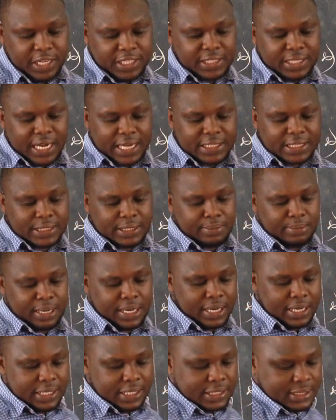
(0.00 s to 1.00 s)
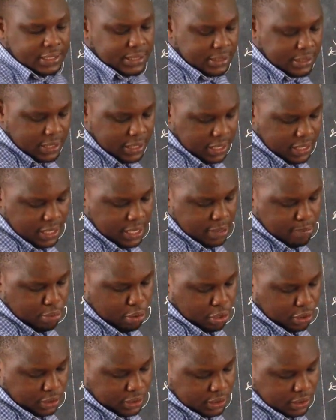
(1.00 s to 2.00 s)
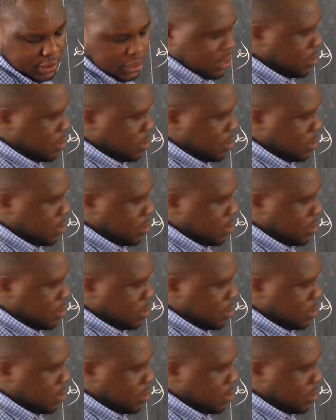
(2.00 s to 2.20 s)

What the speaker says: each customer is bought